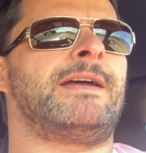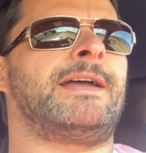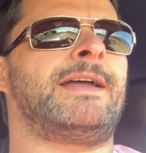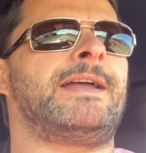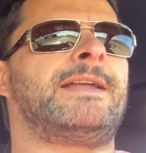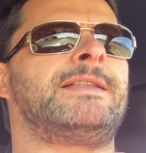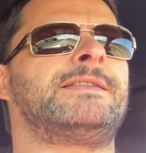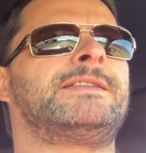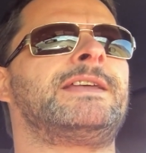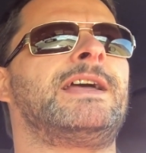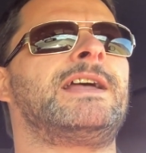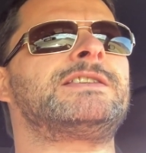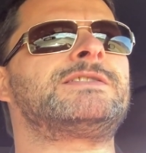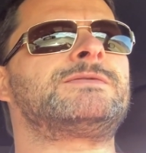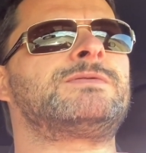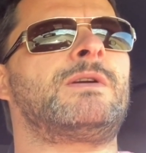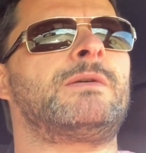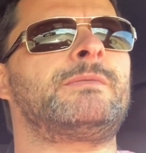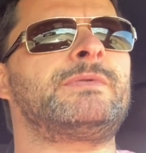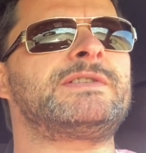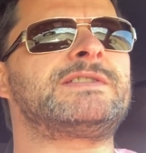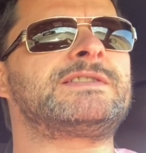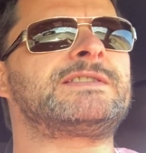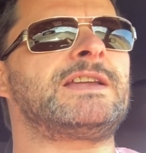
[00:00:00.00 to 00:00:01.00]
and that's
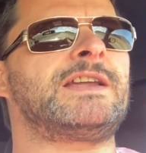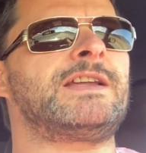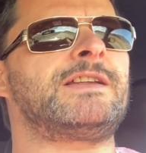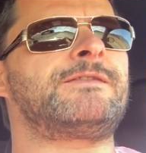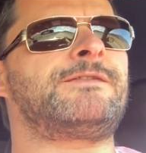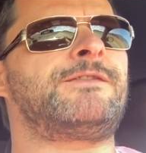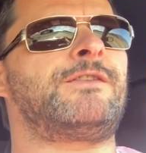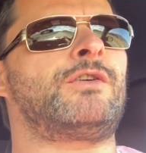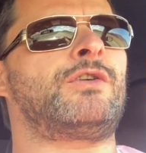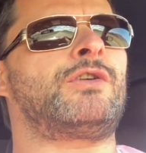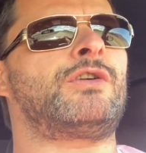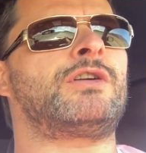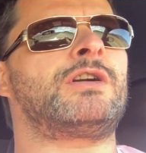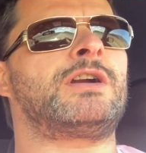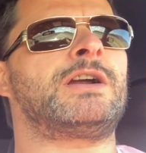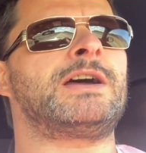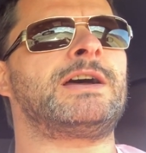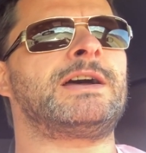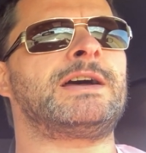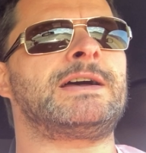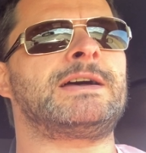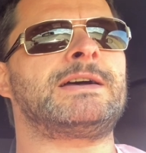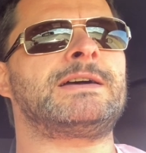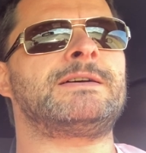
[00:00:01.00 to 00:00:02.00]
where we stayed for
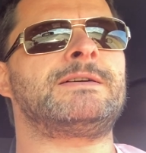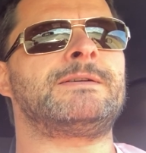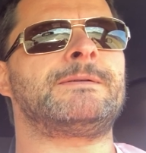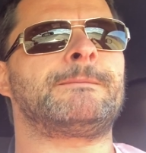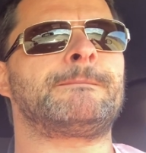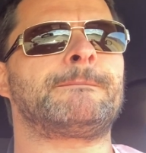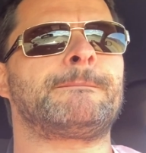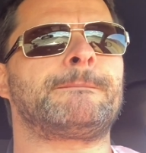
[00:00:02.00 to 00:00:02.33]
uh,